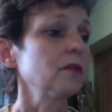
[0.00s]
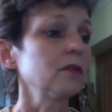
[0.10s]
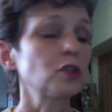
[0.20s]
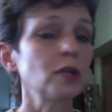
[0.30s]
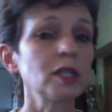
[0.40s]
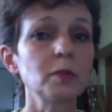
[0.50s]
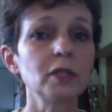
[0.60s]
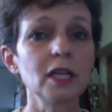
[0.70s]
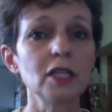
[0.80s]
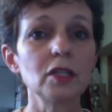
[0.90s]

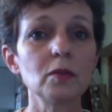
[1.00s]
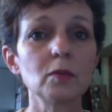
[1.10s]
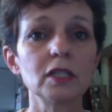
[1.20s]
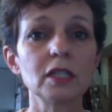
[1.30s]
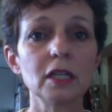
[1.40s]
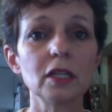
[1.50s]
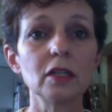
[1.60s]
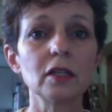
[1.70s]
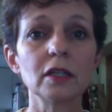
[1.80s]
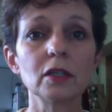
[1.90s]
Transportation, which
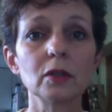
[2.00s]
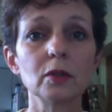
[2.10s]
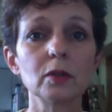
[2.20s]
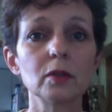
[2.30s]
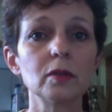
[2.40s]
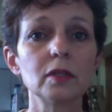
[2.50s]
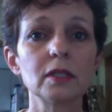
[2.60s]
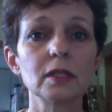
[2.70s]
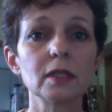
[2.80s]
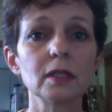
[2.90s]
here
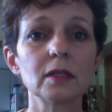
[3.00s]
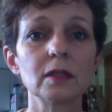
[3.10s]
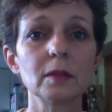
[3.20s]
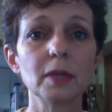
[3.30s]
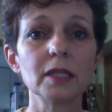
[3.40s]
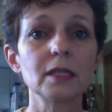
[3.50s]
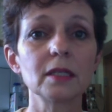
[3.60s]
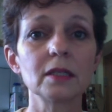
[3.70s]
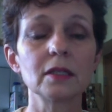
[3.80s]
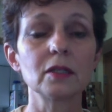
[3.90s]
includes the
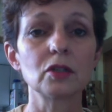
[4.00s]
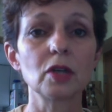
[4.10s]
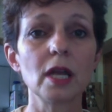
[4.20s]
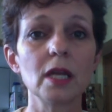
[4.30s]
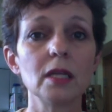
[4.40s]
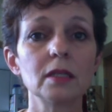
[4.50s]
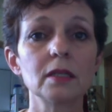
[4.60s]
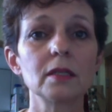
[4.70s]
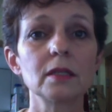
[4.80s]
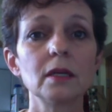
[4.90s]
buses, the
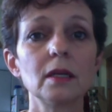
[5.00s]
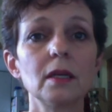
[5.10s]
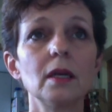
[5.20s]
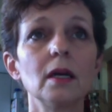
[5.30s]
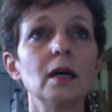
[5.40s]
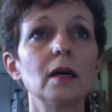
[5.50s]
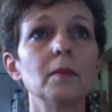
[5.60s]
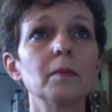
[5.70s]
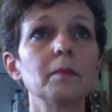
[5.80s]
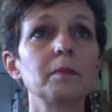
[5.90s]
trains,
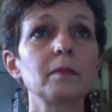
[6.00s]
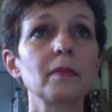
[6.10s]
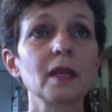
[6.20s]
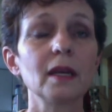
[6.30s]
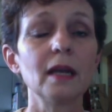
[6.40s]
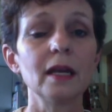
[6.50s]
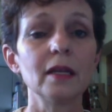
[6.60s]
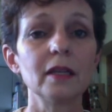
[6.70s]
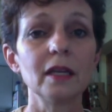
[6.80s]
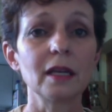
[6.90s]

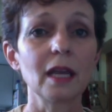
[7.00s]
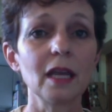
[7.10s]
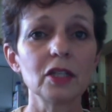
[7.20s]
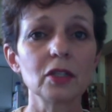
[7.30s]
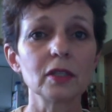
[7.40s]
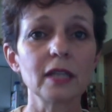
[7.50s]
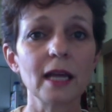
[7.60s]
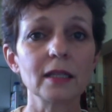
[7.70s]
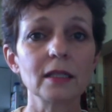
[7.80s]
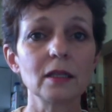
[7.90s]
and the occasional
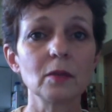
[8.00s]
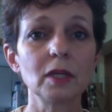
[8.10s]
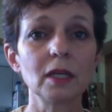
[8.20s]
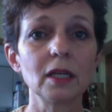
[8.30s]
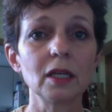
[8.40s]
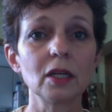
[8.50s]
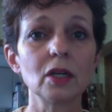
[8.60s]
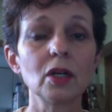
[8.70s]
taxi that we get here,